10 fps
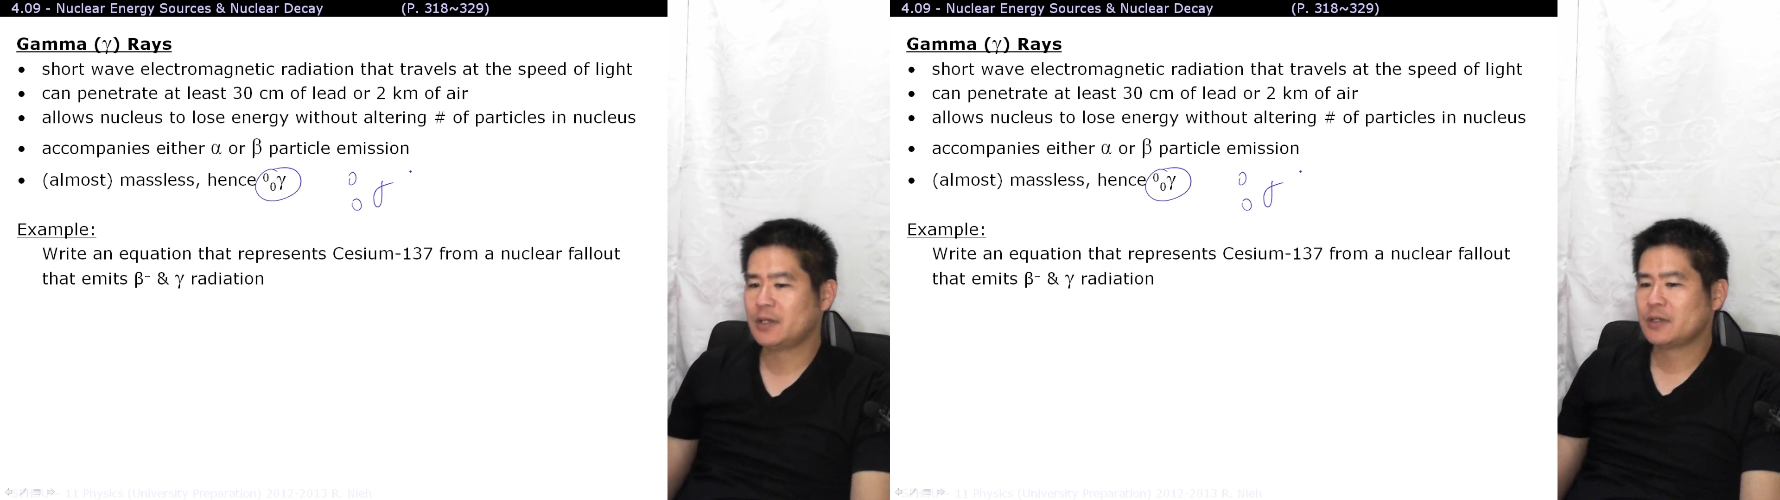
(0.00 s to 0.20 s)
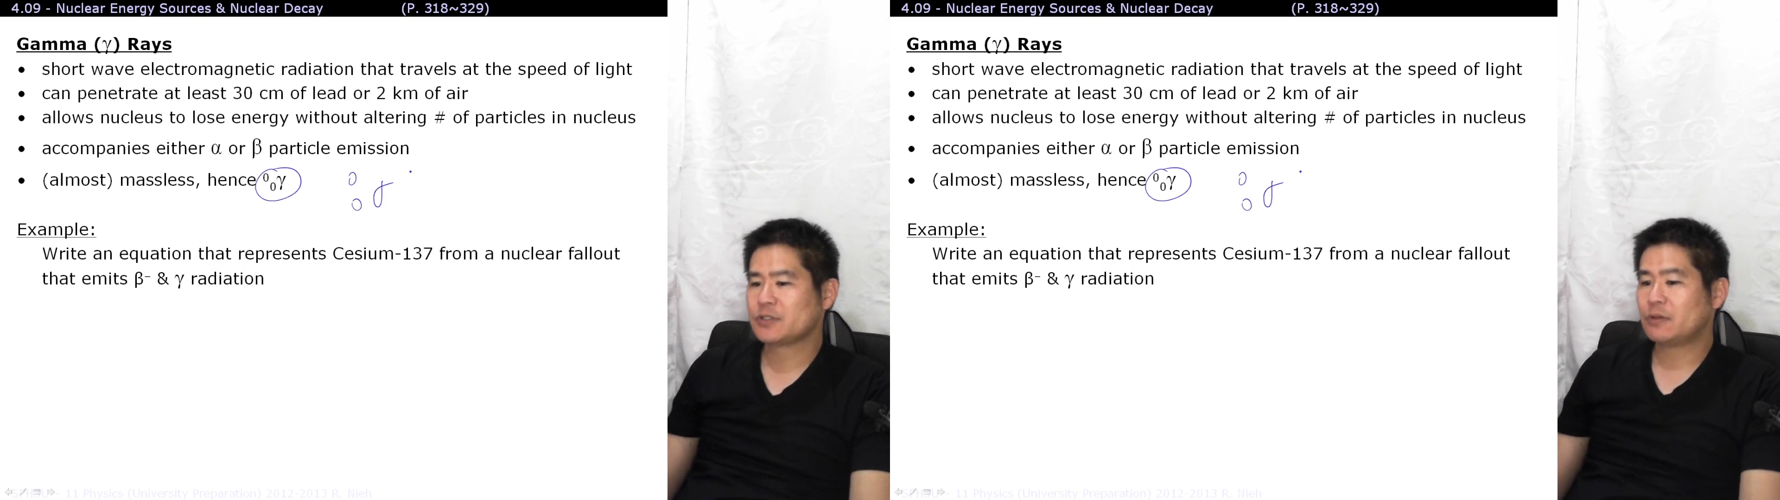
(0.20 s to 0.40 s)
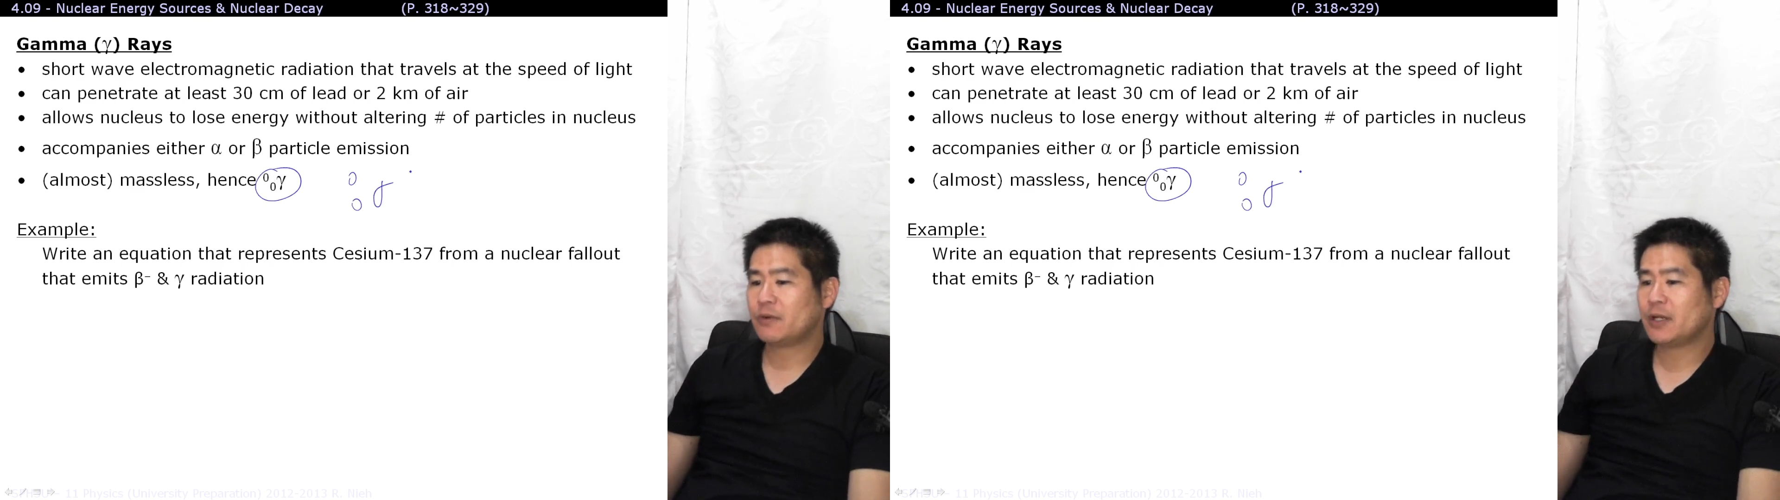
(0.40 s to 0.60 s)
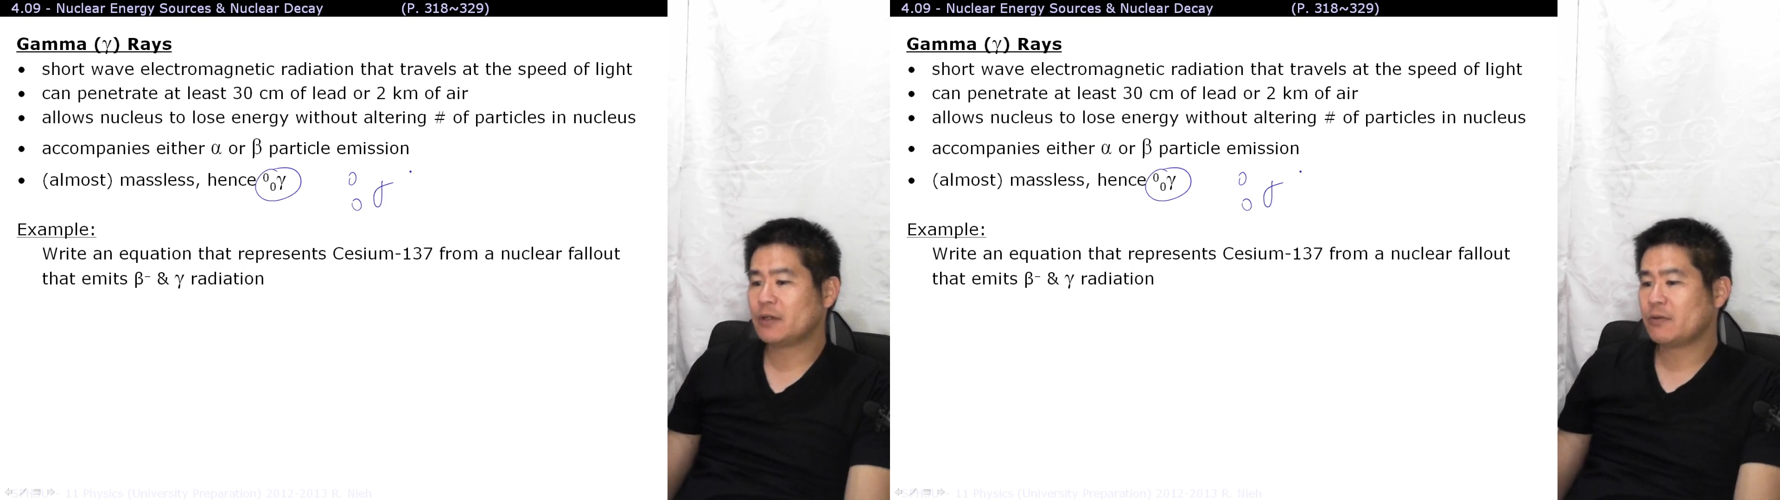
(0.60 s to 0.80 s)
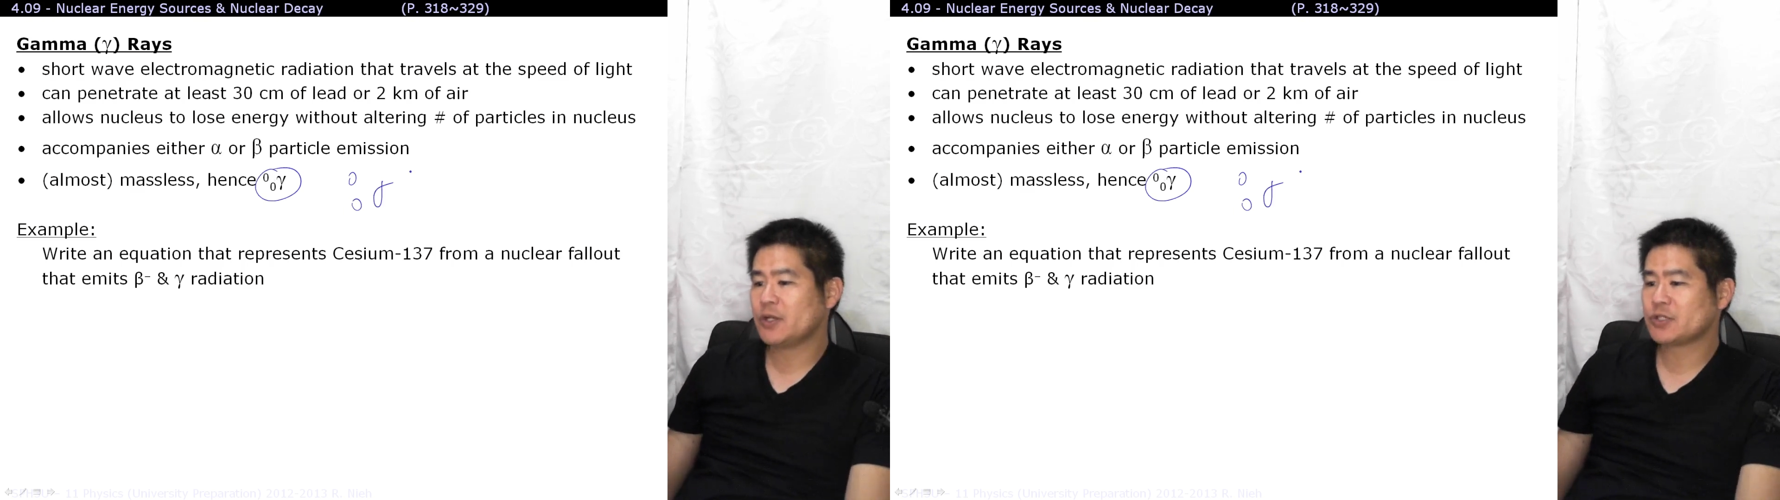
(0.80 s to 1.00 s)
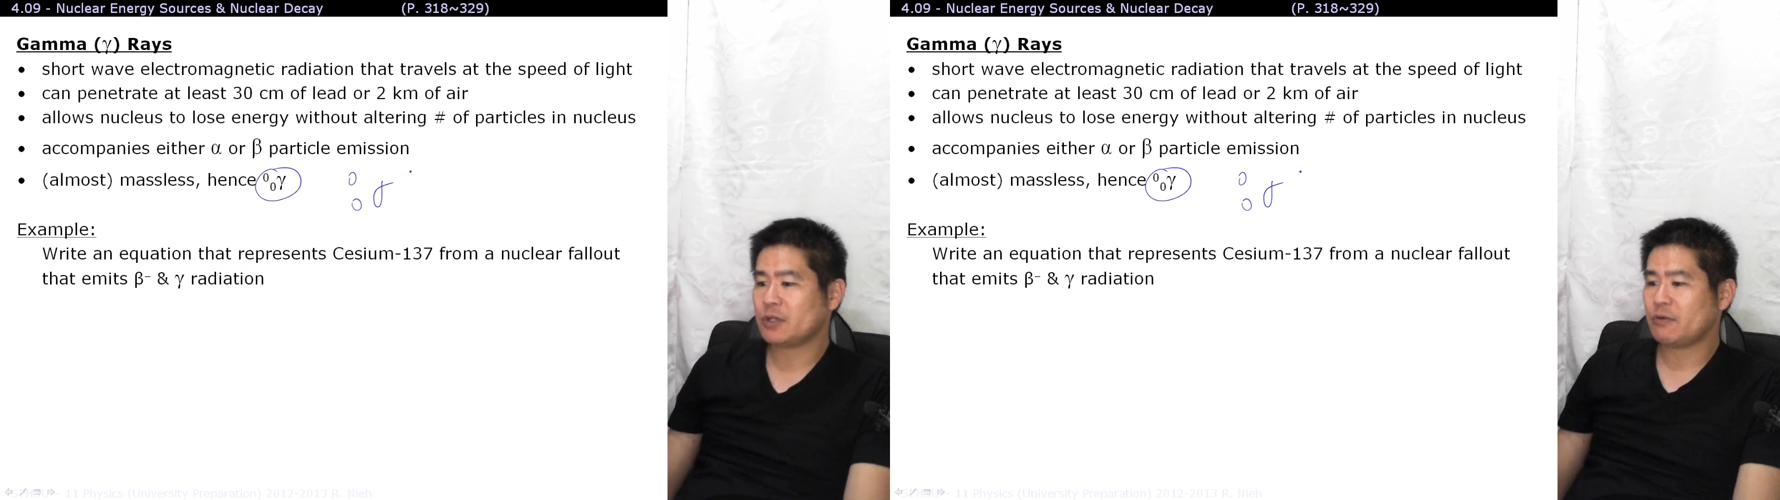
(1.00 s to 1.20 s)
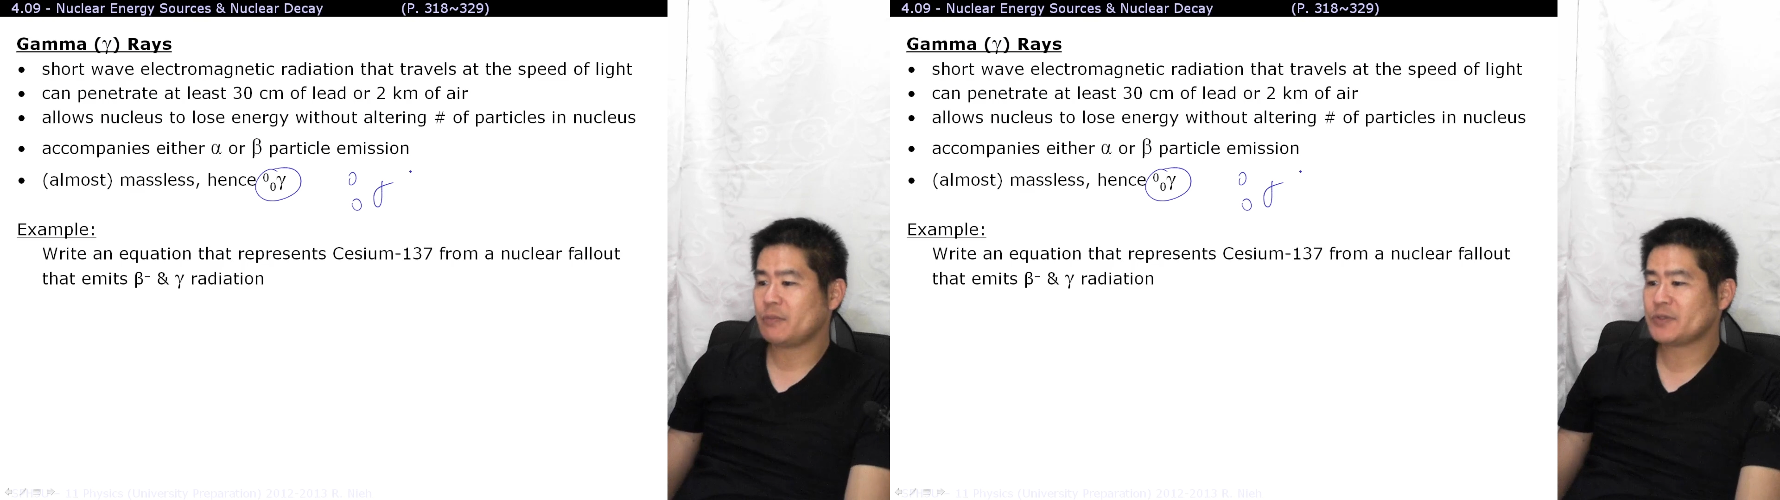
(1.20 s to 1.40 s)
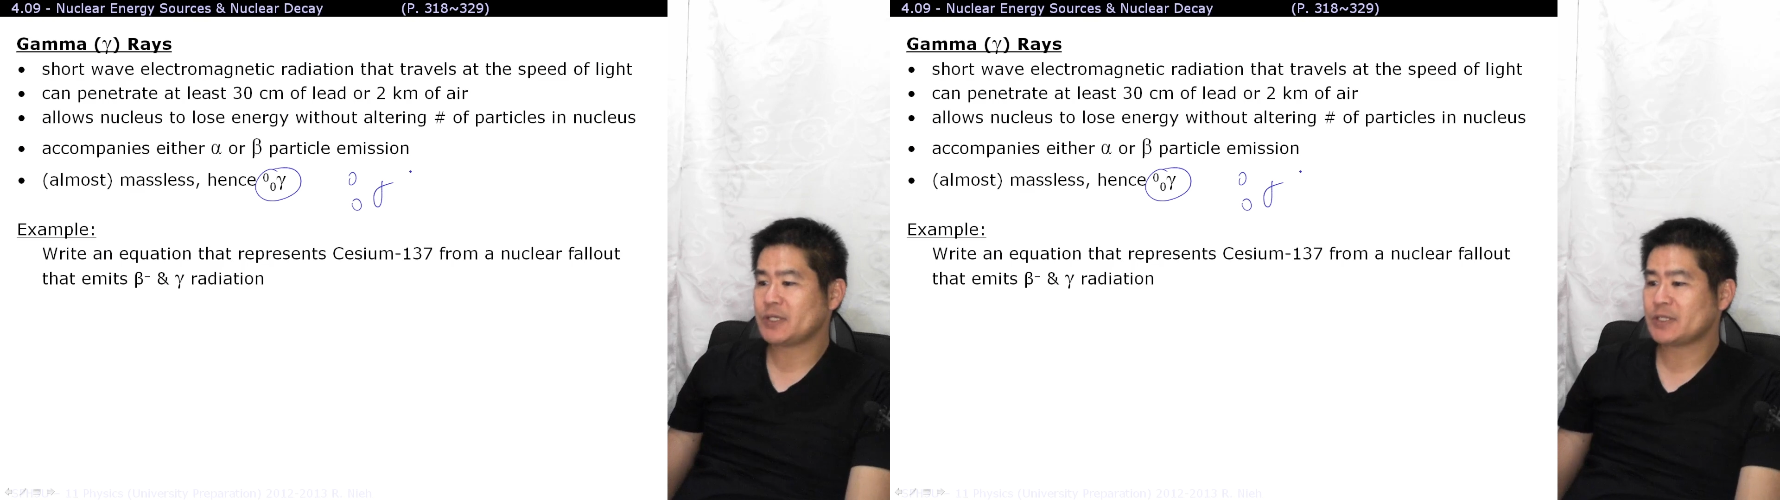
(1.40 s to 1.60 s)
So write an equation that
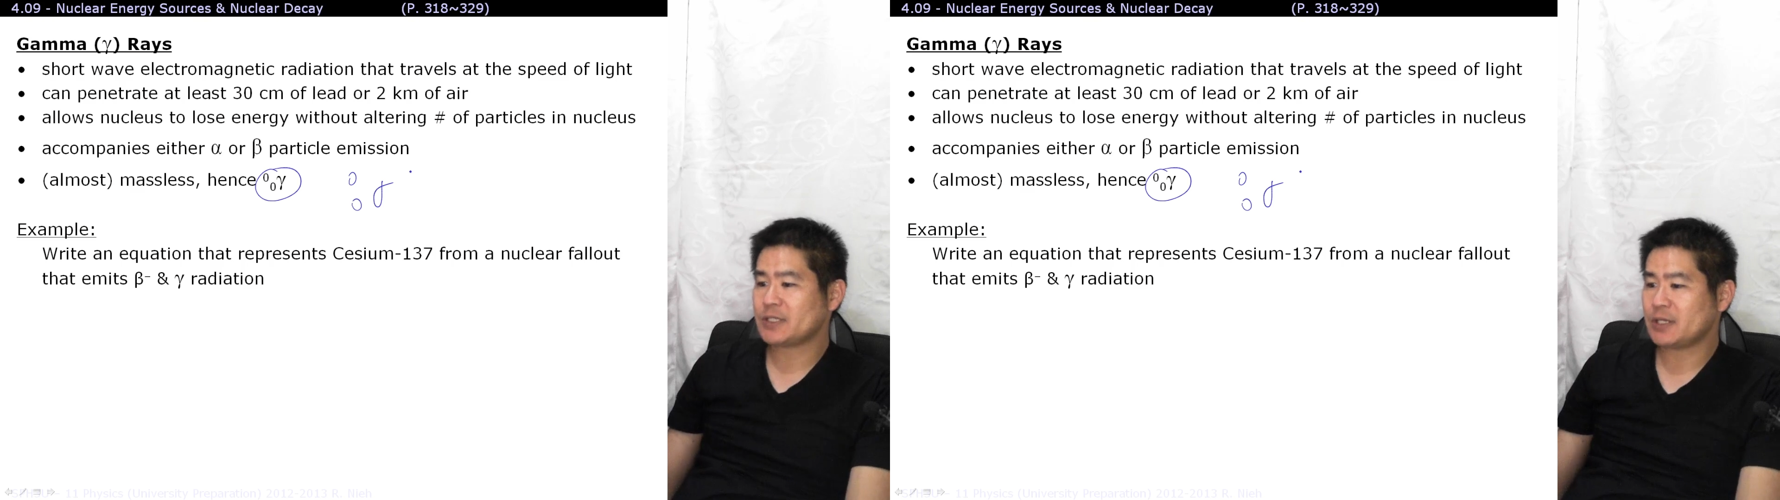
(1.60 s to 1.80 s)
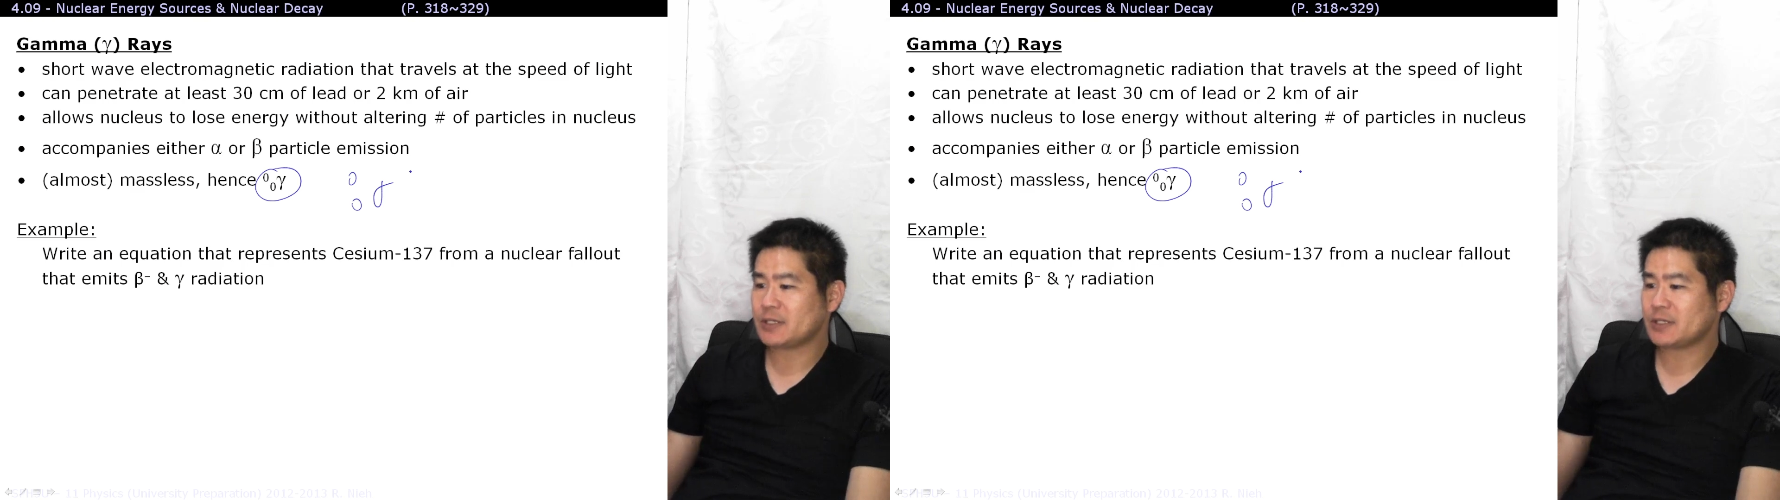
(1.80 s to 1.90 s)
represents a